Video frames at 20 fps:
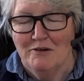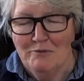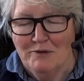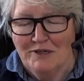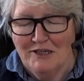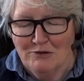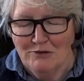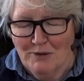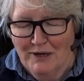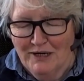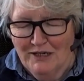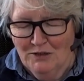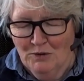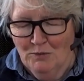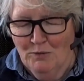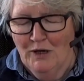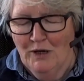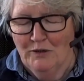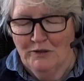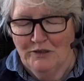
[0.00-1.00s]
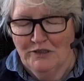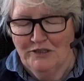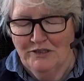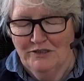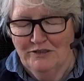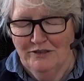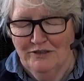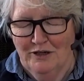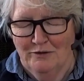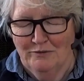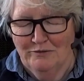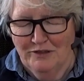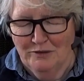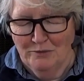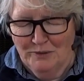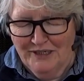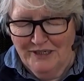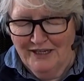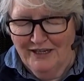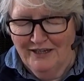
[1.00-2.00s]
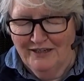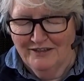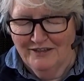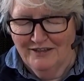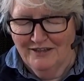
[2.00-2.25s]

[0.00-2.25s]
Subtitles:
I read a great quote over the weekend,